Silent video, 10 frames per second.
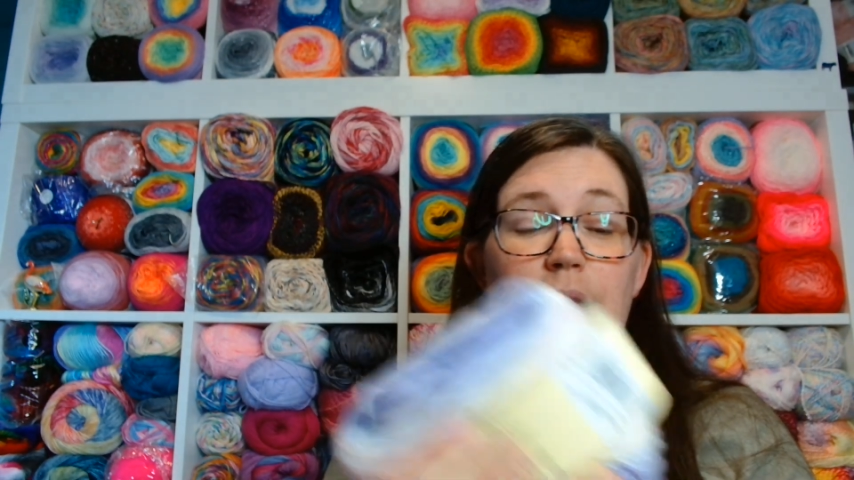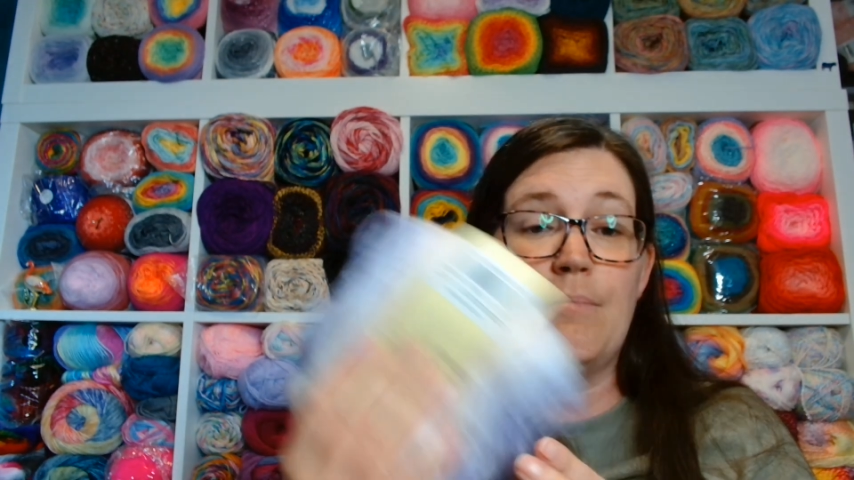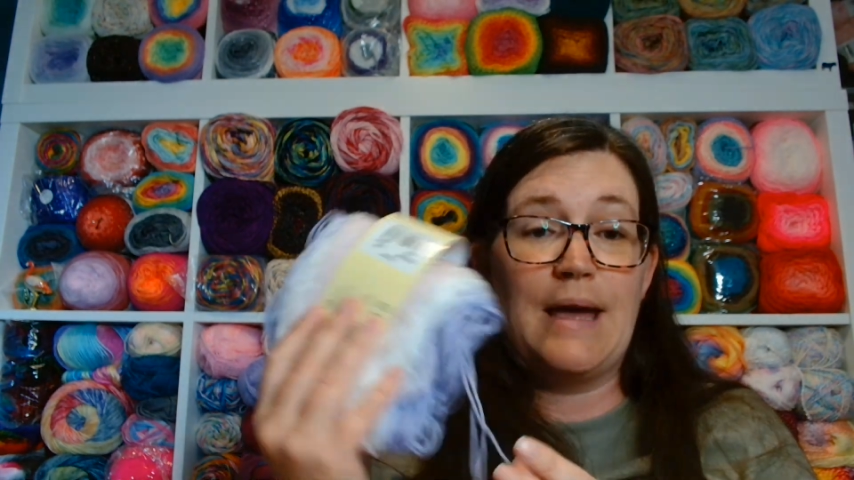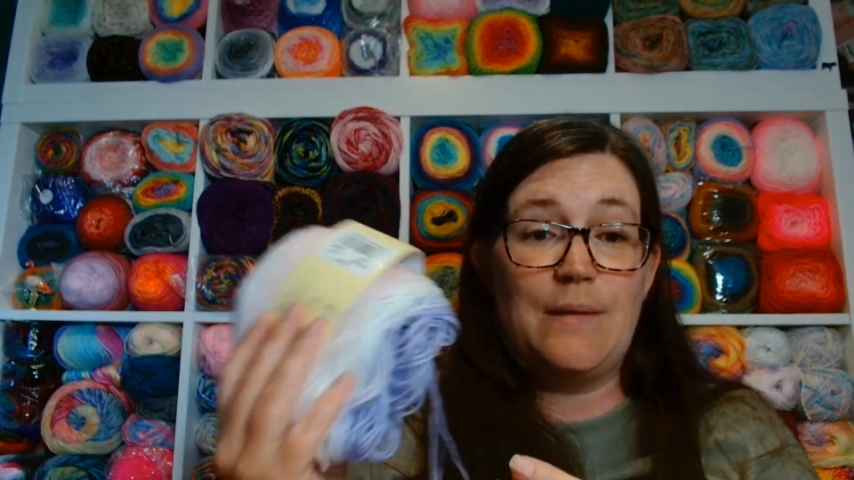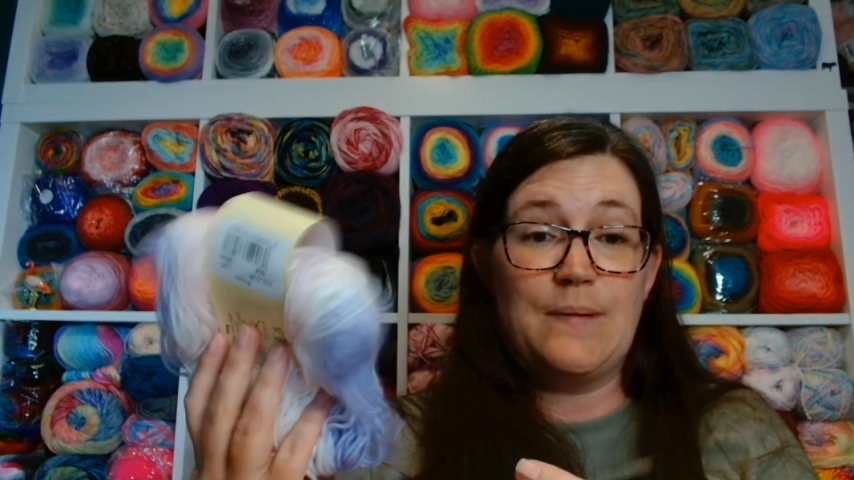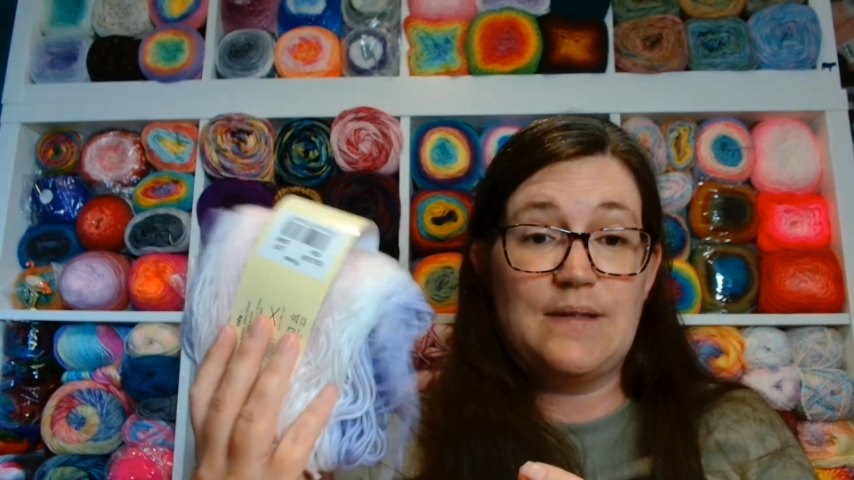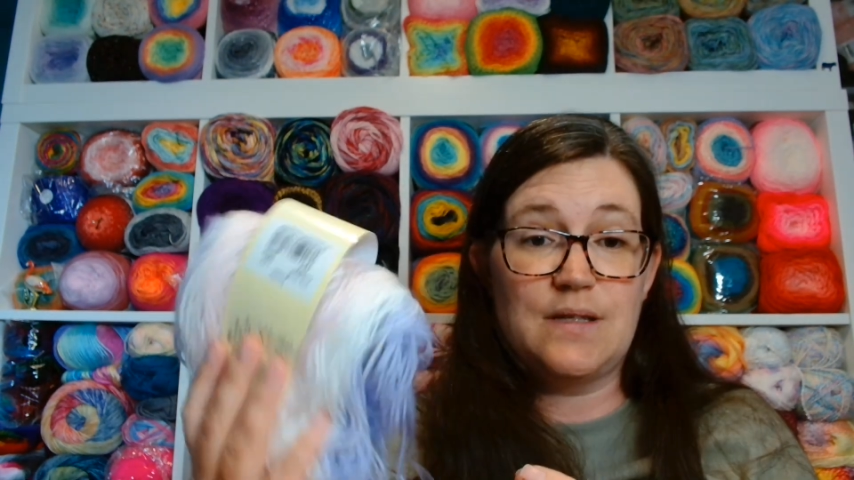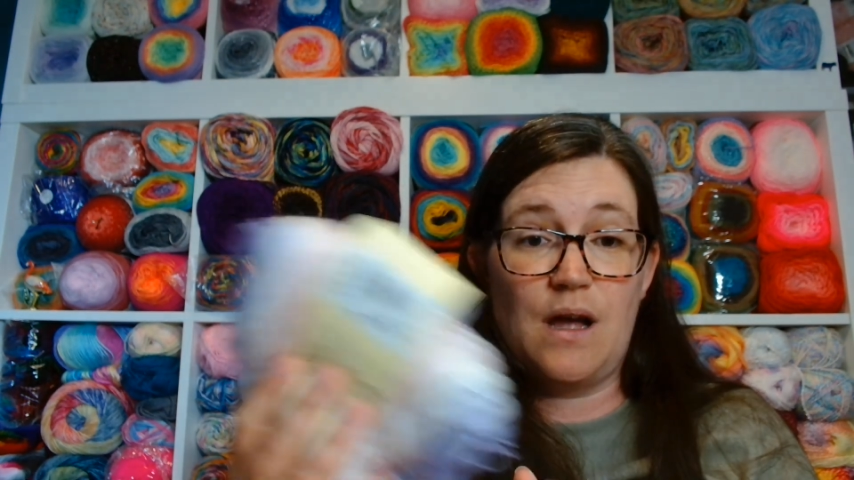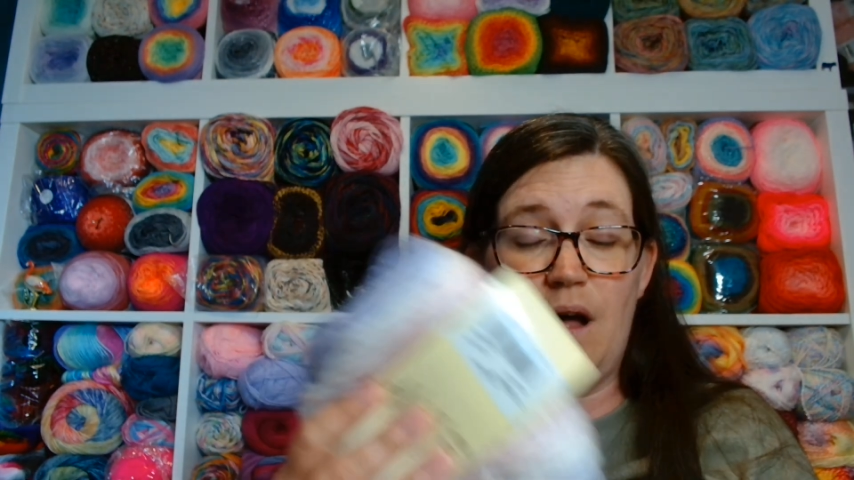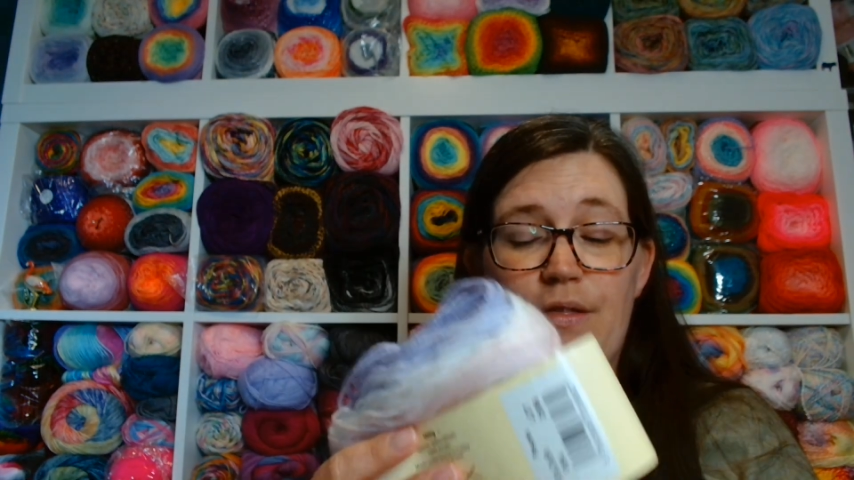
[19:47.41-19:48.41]
and maybe
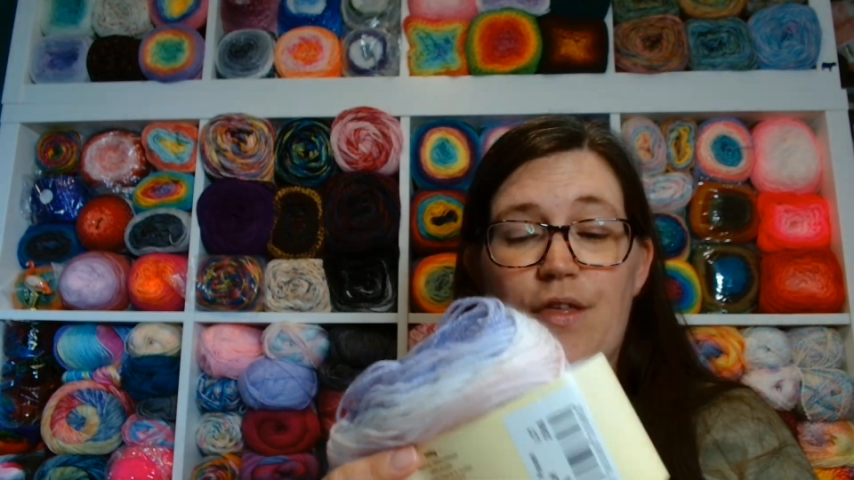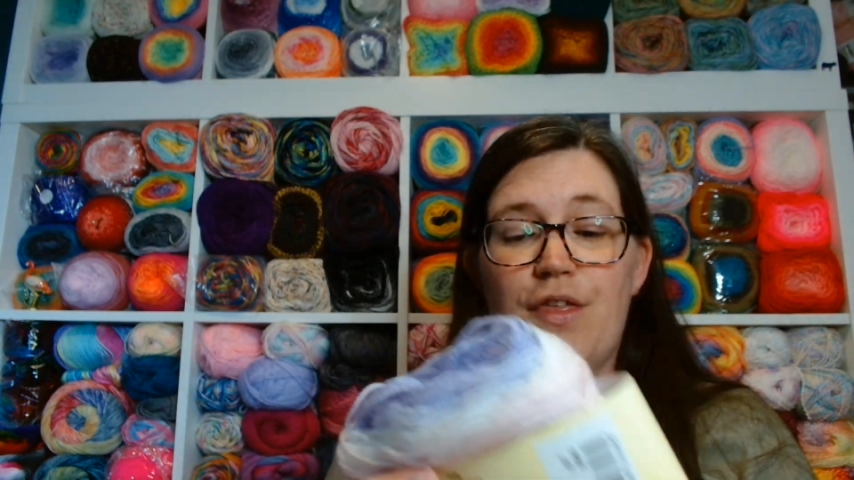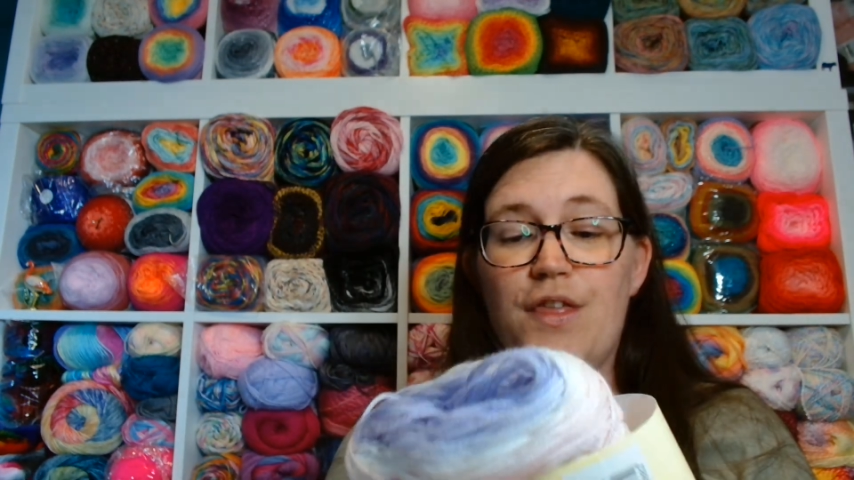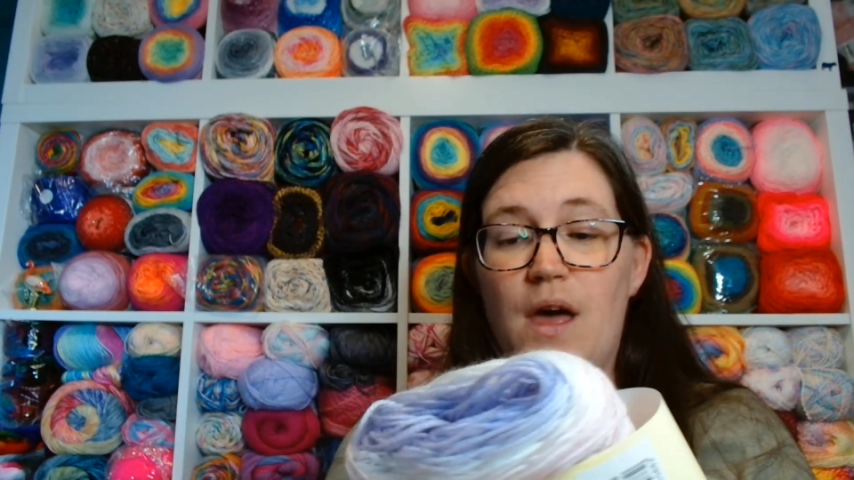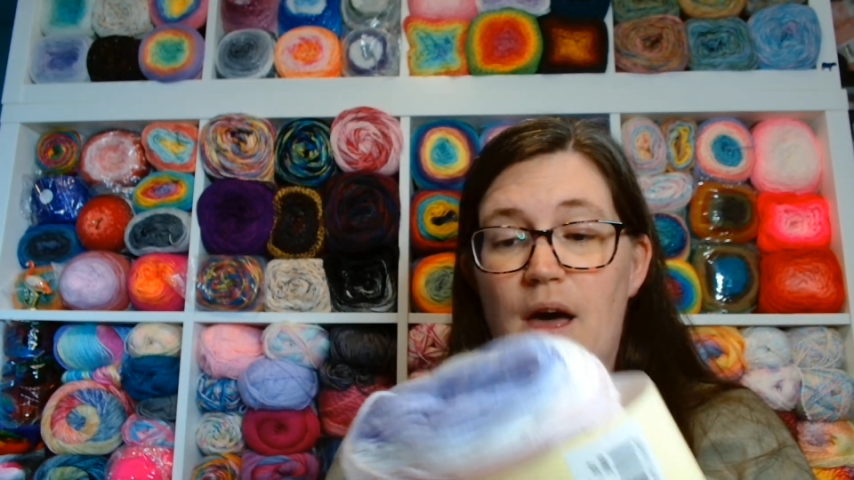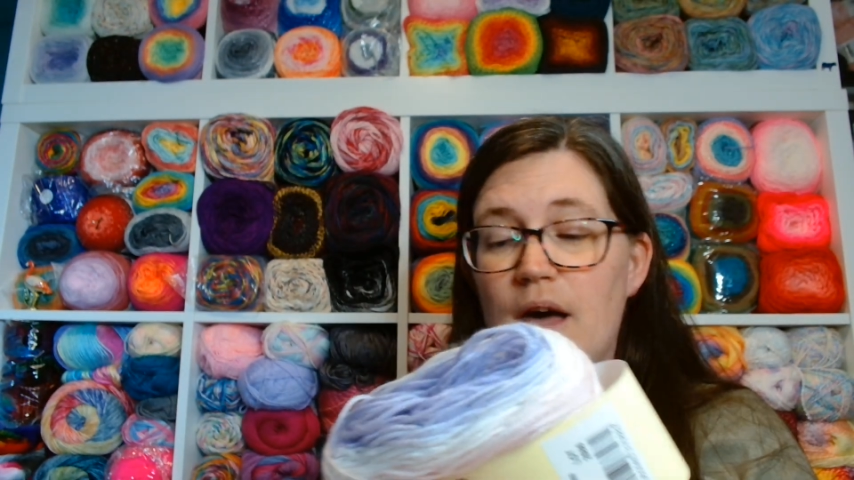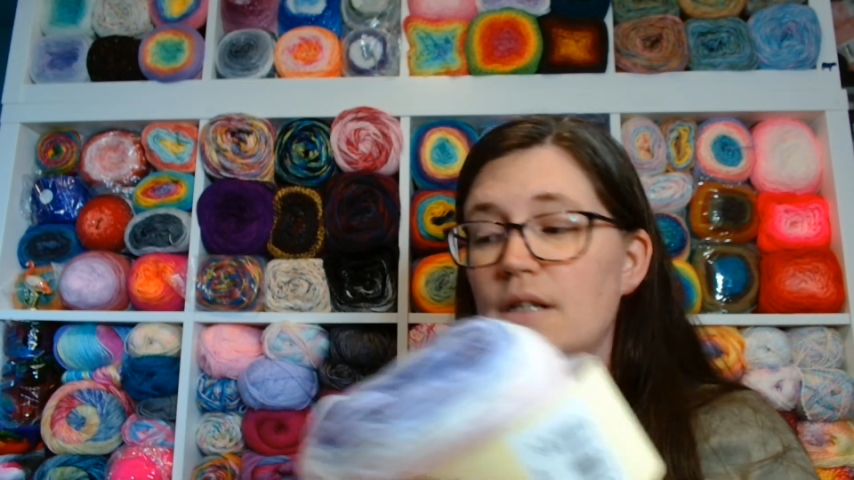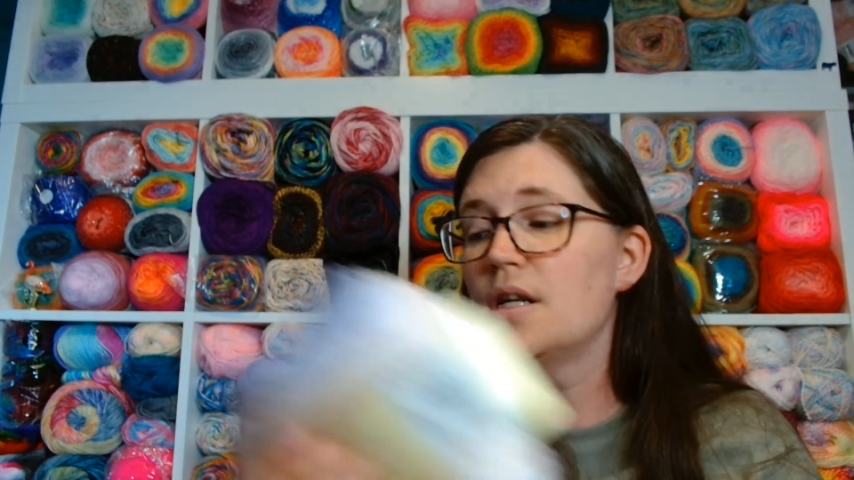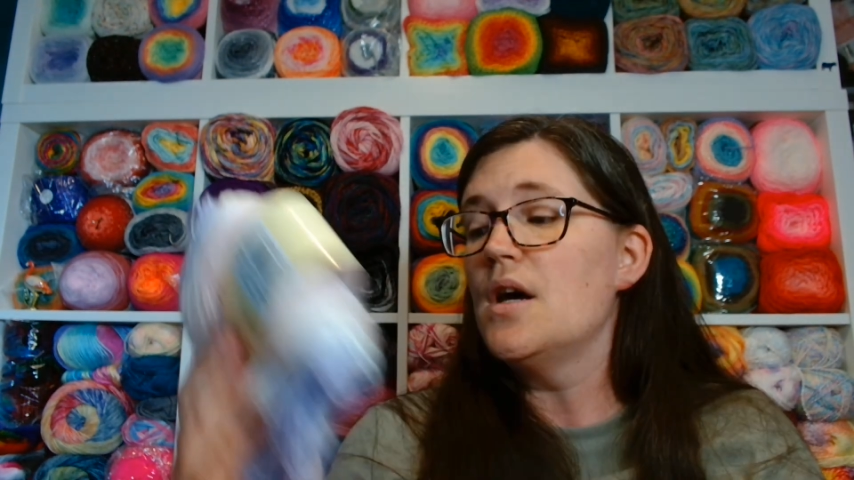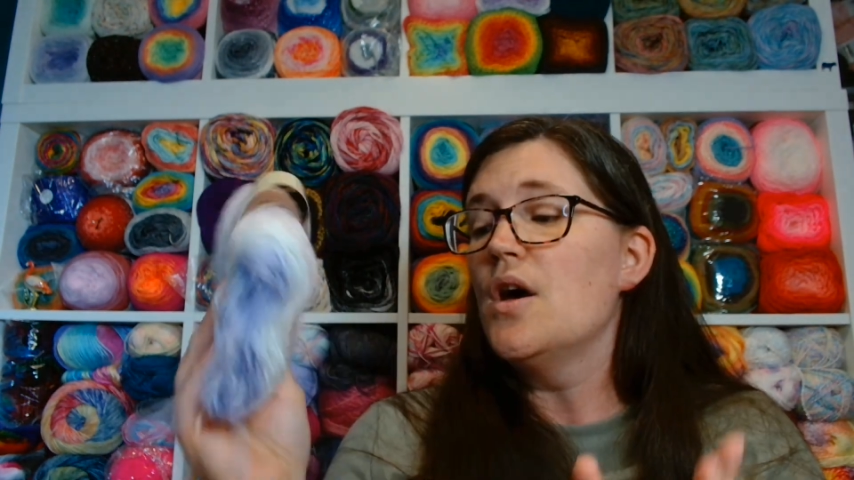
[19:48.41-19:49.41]
start the third.